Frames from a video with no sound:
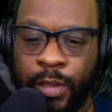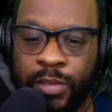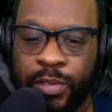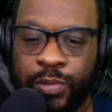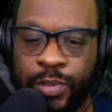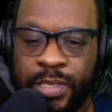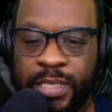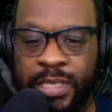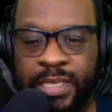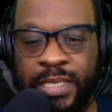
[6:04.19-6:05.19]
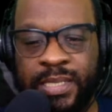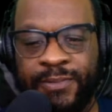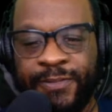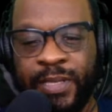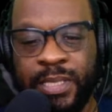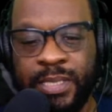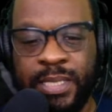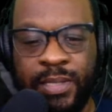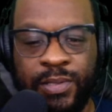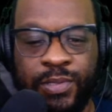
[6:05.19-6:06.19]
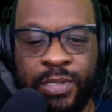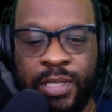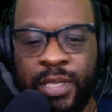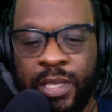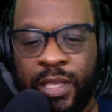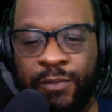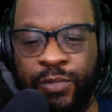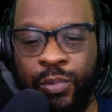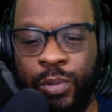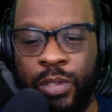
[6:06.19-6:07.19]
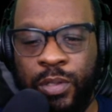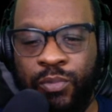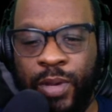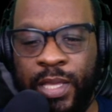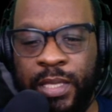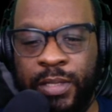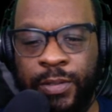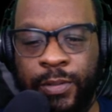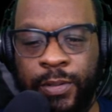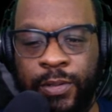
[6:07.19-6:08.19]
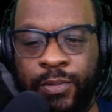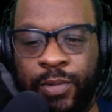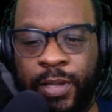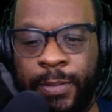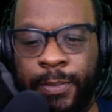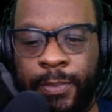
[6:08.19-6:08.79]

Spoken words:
So you can see it says infected cells. If you look right here, right?